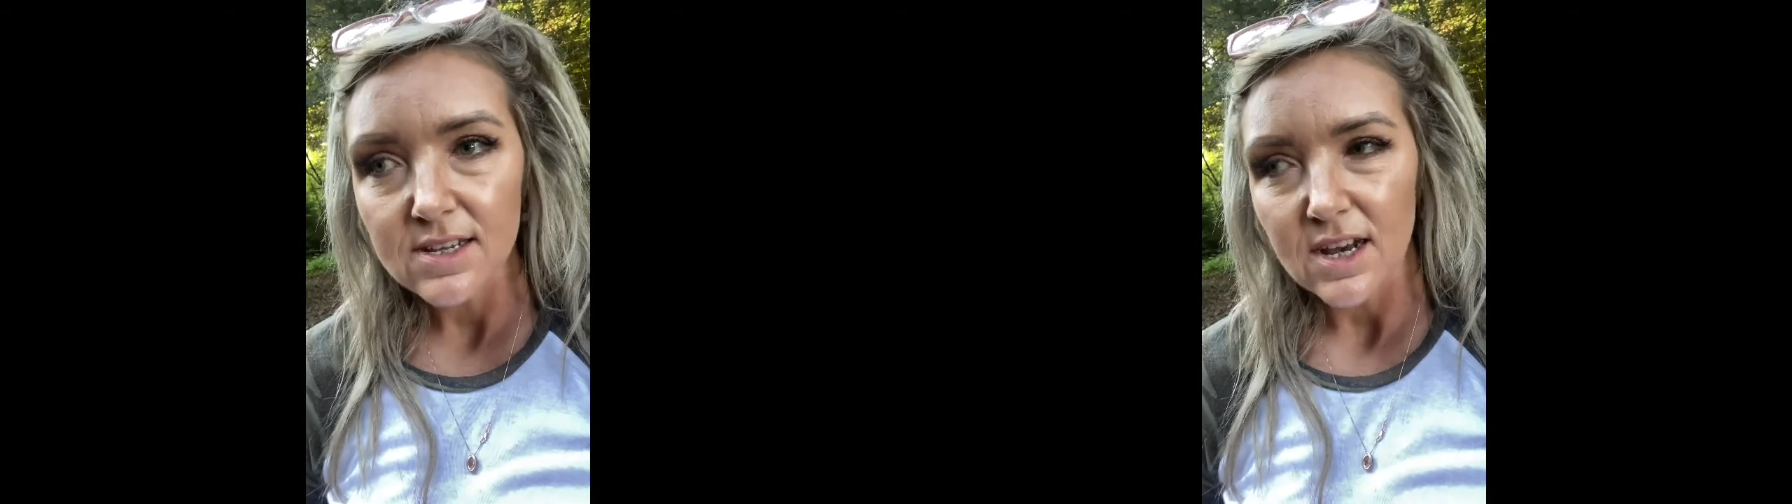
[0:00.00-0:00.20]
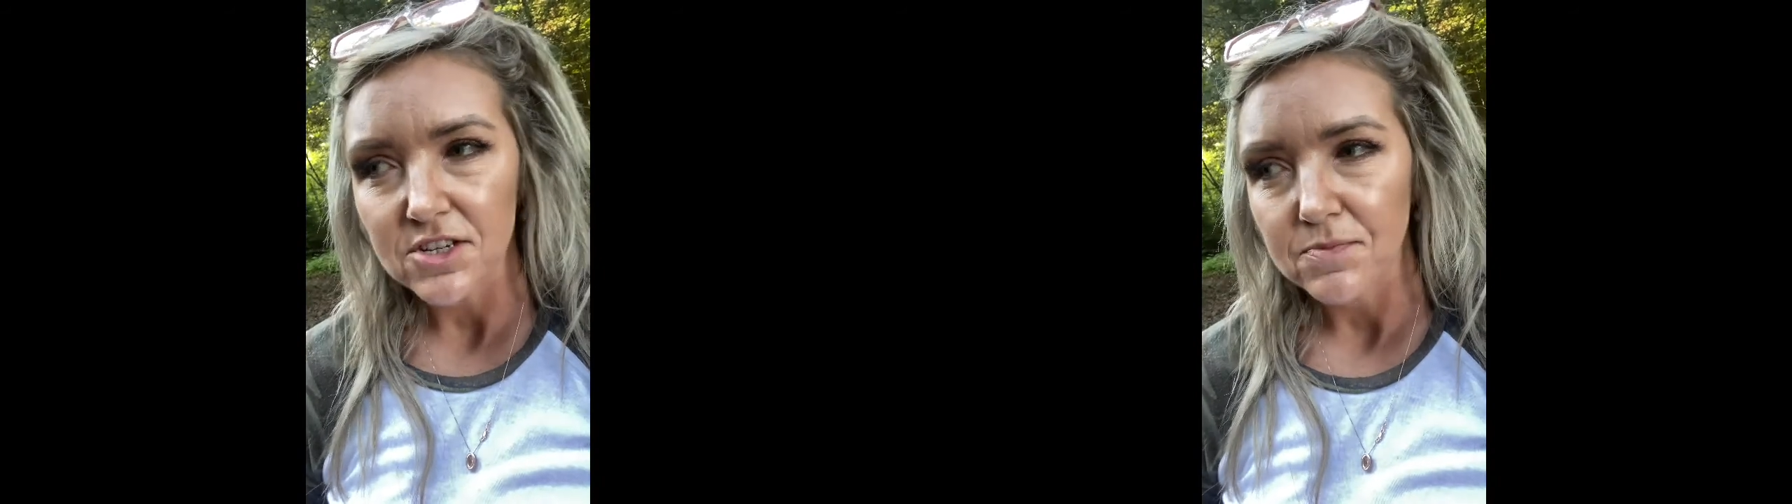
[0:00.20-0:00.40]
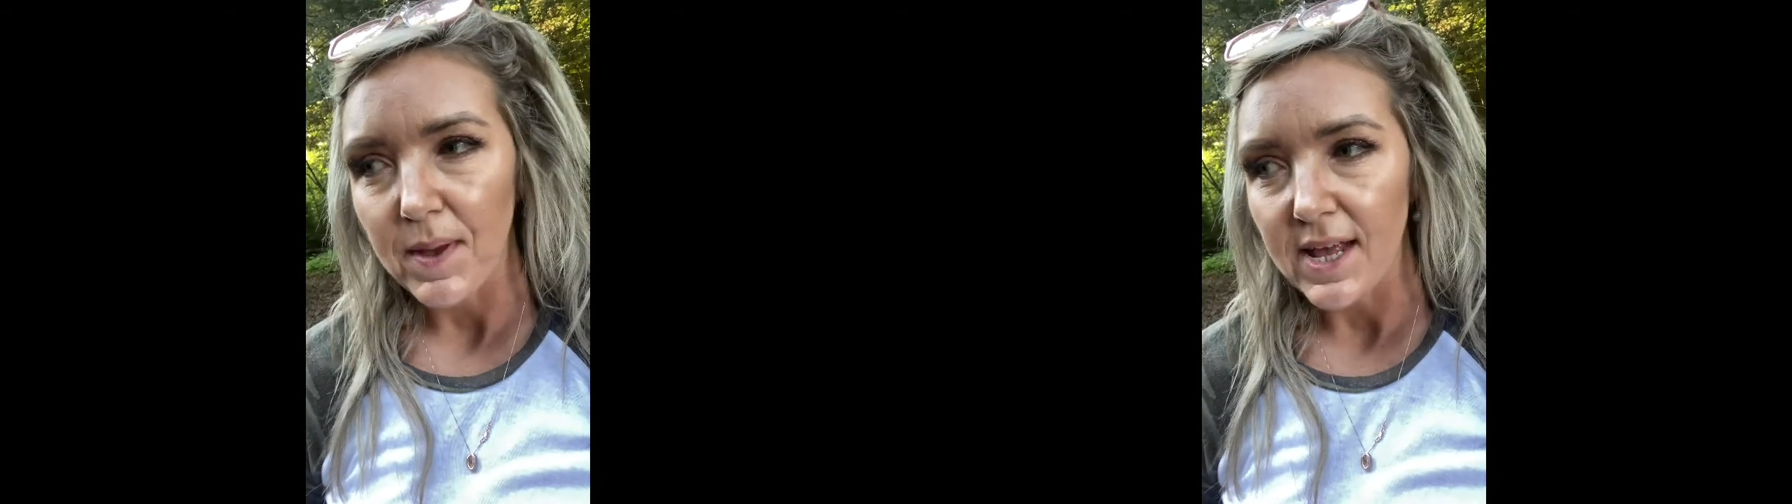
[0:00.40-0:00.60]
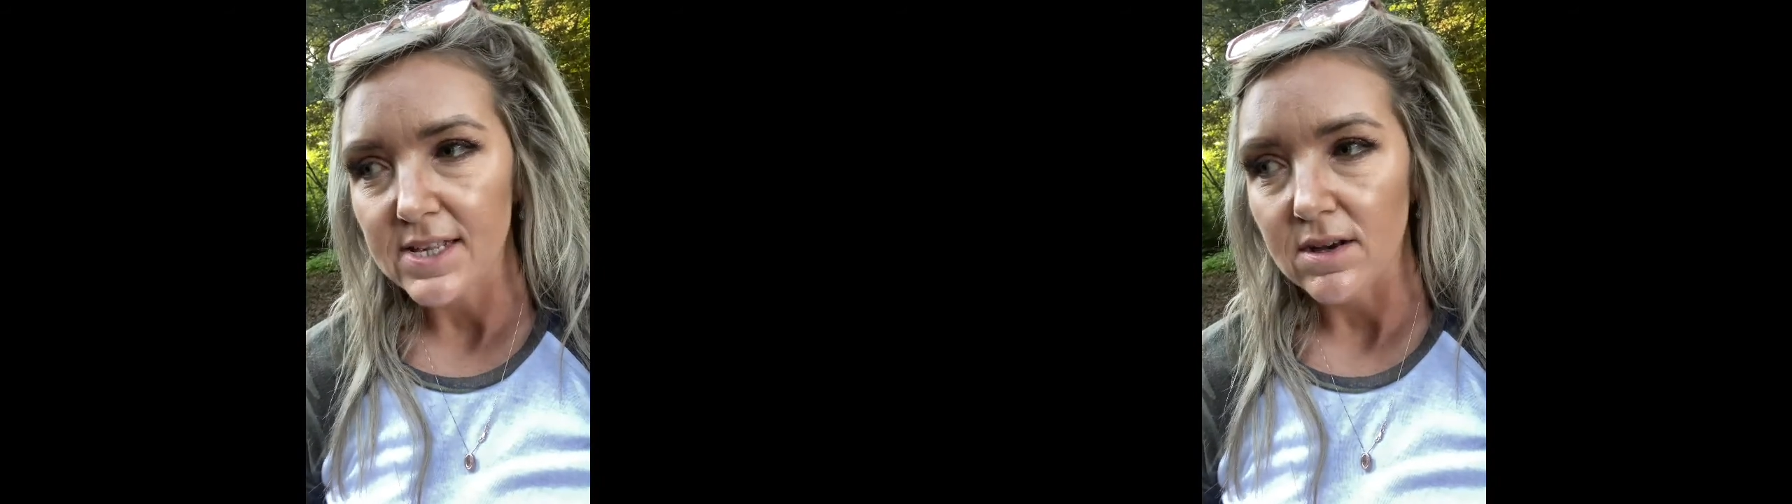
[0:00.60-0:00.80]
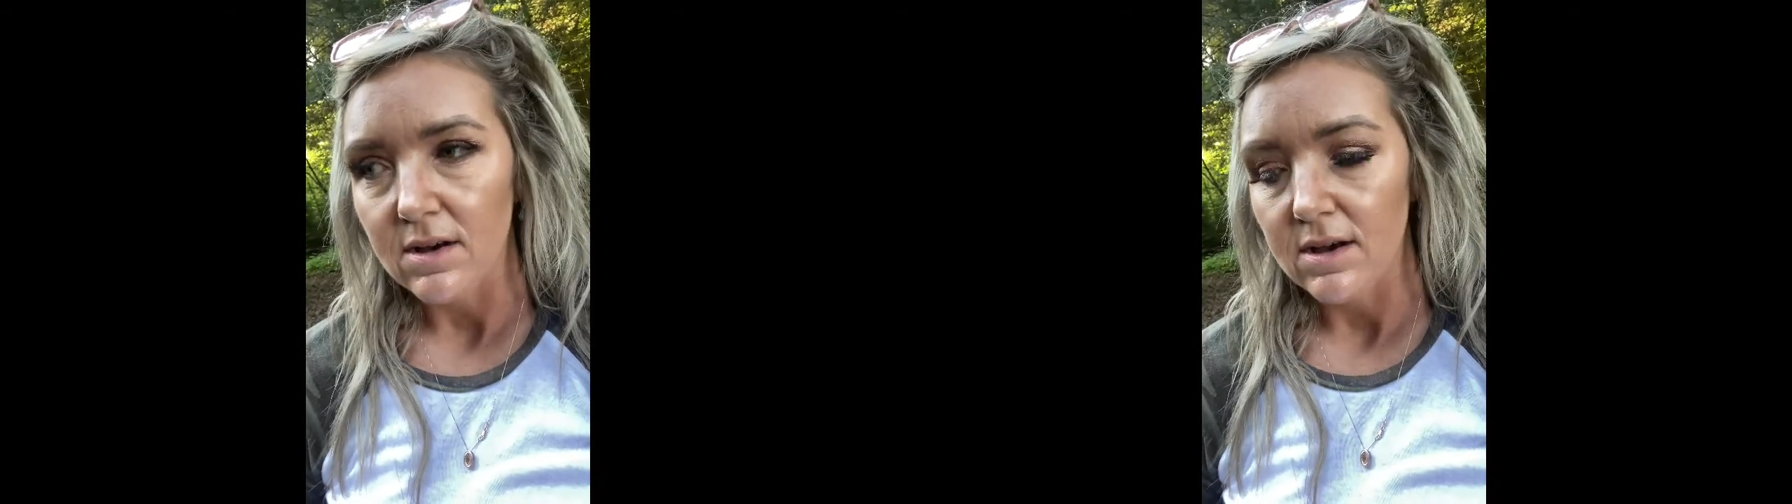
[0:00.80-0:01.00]
touch
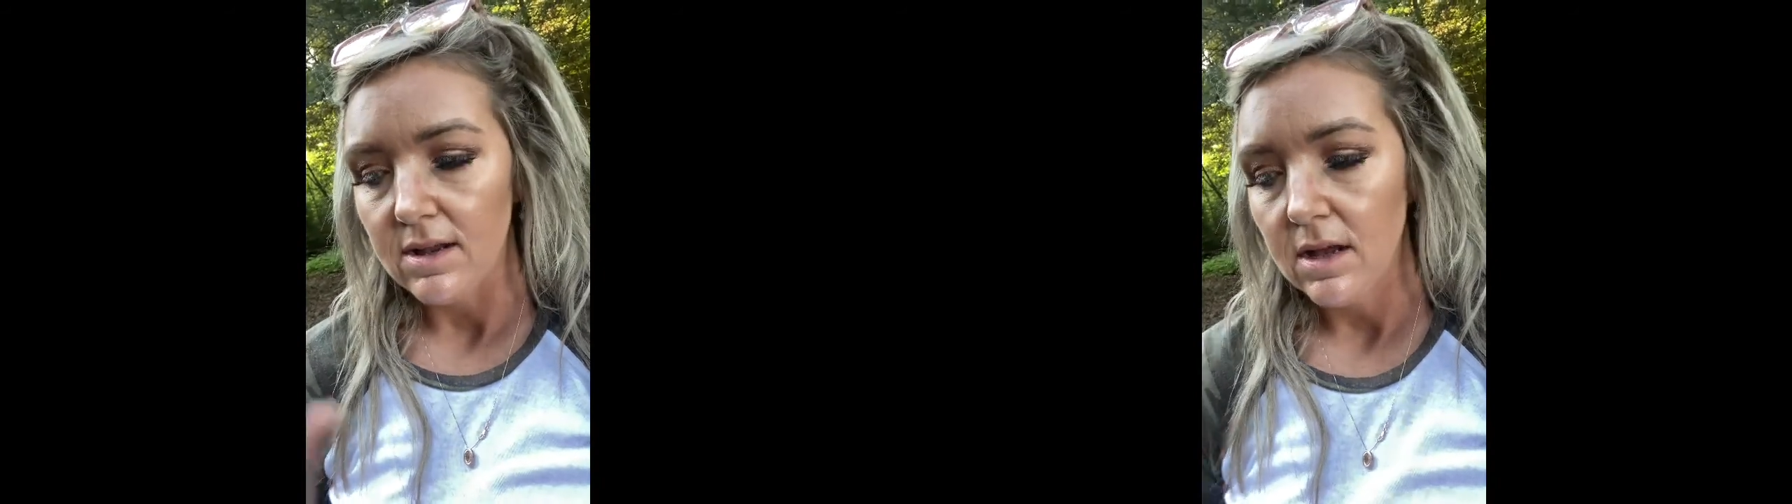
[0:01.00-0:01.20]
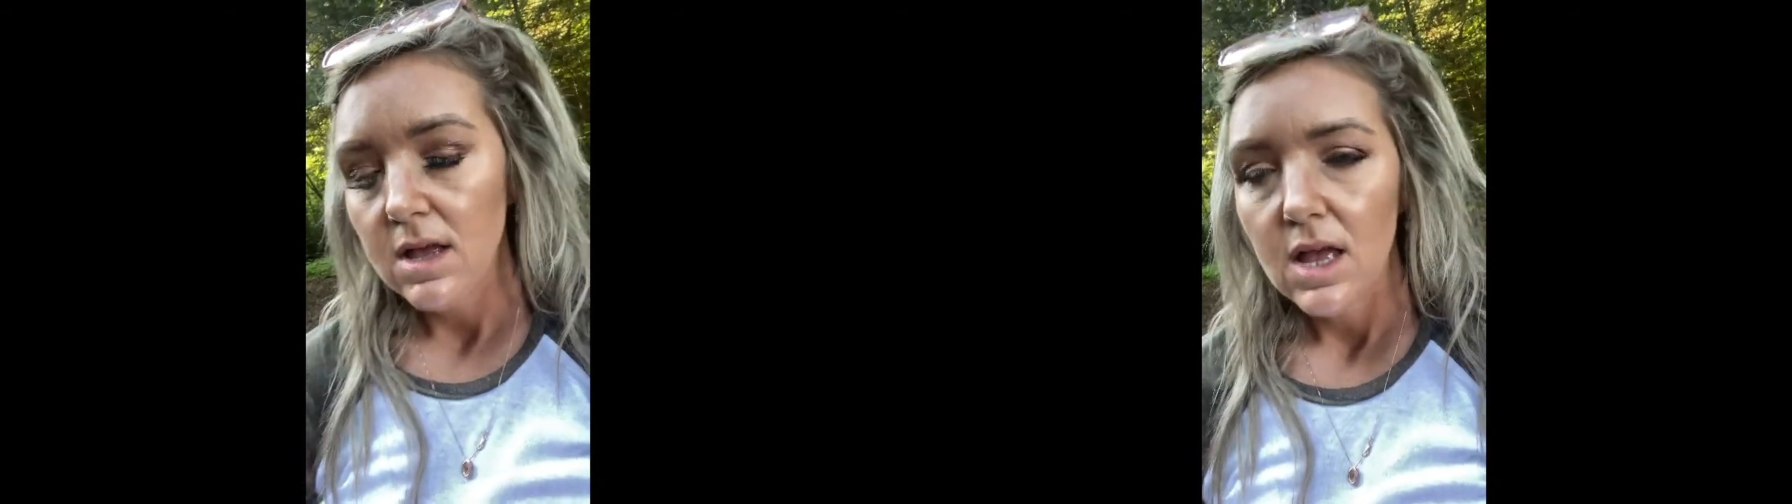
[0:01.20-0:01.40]
base on